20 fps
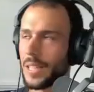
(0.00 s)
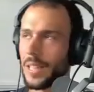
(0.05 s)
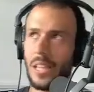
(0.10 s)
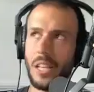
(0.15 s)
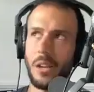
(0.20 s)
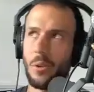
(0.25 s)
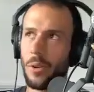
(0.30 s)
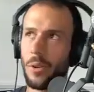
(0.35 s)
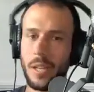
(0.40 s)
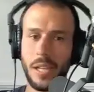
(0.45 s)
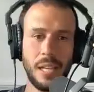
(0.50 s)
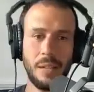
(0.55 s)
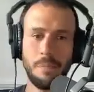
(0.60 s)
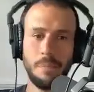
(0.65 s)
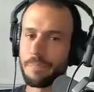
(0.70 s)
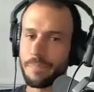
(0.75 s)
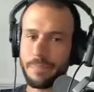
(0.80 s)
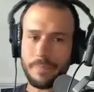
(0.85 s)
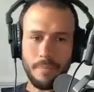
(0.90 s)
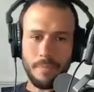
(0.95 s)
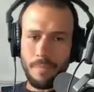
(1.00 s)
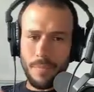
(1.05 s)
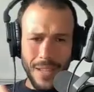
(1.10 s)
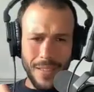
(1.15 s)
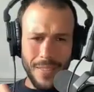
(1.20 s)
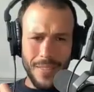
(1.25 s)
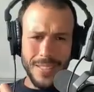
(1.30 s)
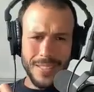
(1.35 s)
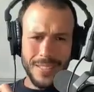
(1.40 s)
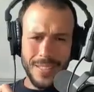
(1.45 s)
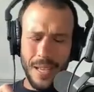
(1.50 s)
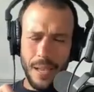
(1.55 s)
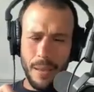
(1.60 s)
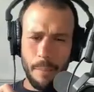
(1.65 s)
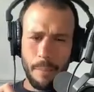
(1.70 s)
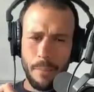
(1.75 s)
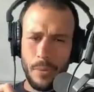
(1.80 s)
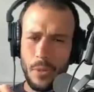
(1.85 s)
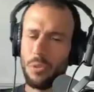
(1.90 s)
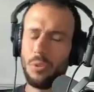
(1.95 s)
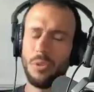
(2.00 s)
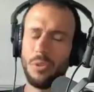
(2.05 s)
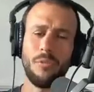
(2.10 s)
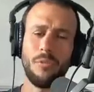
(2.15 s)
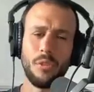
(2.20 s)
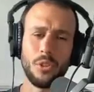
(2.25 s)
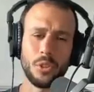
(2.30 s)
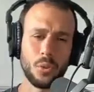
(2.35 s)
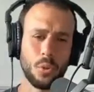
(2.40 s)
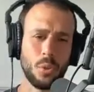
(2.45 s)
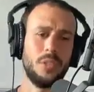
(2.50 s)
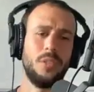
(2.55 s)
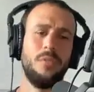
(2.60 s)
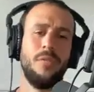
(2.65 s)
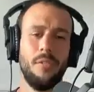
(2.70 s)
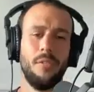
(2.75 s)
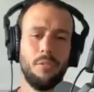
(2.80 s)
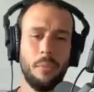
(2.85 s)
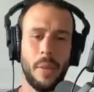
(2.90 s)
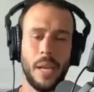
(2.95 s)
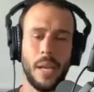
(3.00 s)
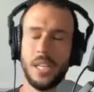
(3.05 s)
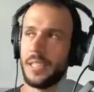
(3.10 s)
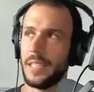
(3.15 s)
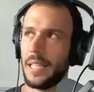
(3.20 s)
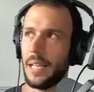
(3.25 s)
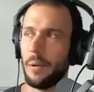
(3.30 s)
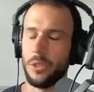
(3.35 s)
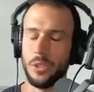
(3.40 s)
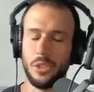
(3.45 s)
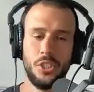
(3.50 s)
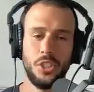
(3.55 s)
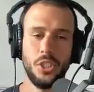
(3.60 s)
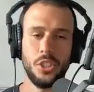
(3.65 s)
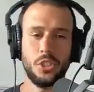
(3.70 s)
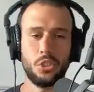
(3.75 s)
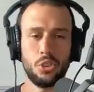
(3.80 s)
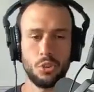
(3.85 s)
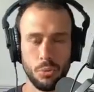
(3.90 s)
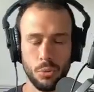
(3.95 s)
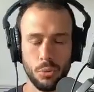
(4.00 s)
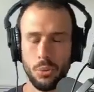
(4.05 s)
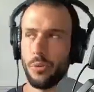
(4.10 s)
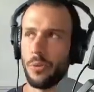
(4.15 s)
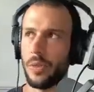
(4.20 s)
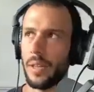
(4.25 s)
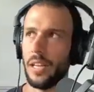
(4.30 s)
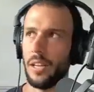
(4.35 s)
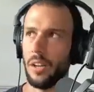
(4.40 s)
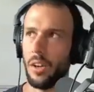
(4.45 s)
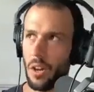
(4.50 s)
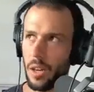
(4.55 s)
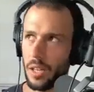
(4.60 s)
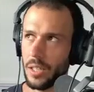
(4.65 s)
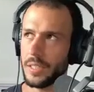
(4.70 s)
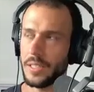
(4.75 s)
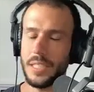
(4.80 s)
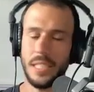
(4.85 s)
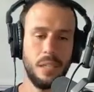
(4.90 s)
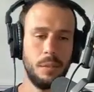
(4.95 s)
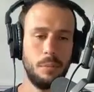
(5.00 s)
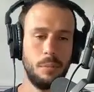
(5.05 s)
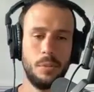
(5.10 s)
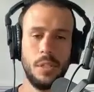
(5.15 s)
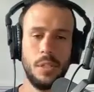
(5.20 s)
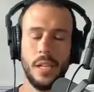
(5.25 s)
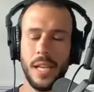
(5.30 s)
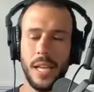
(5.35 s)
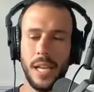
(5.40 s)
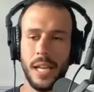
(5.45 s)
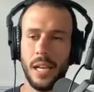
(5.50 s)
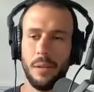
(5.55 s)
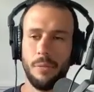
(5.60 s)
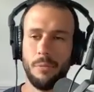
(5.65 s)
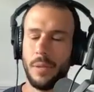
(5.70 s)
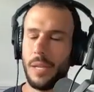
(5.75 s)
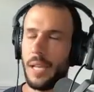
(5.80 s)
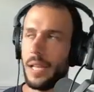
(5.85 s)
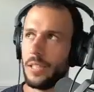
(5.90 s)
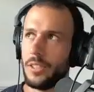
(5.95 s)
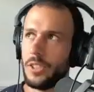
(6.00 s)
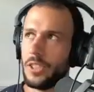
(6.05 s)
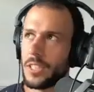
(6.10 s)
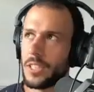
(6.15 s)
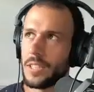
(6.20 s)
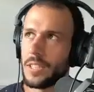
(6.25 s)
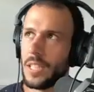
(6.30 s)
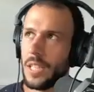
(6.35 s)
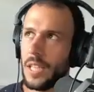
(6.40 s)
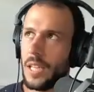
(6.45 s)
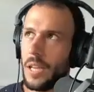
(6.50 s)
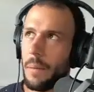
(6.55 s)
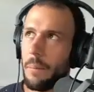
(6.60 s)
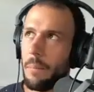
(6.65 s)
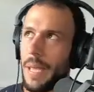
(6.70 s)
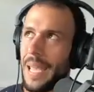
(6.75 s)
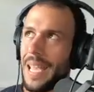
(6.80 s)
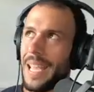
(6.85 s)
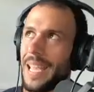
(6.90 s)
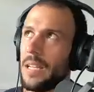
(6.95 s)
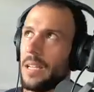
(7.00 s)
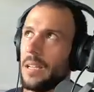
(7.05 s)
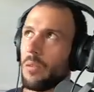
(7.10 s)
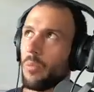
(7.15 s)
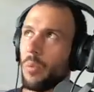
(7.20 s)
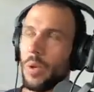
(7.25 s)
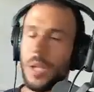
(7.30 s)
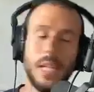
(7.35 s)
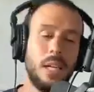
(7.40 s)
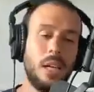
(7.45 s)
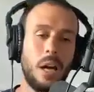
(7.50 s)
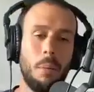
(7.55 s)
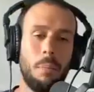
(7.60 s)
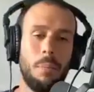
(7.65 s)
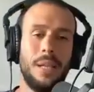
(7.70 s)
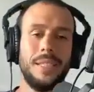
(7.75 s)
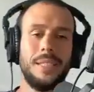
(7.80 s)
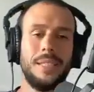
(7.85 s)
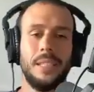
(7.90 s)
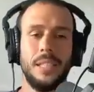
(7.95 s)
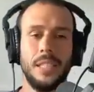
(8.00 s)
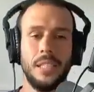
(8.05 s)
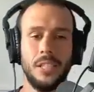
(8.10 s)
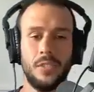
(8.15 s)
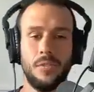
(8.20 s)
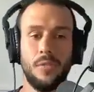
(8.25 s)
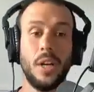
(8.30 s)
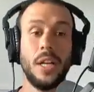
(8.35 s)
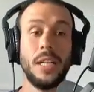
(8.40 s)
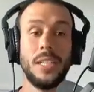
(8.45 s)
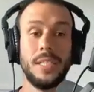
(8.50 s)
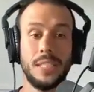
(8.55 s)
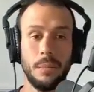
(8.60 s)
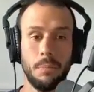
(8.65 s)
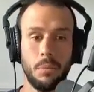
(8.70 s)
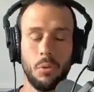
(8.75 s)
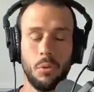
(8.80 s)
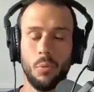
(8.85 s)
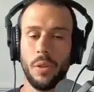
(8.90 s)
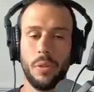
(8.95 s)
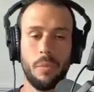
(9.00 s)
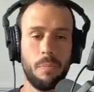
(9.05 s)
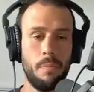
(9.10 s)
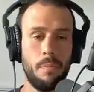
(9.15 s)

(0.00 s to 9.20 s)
literally this beautiful source of information that was just truth and honesty and just made really complex things very simple with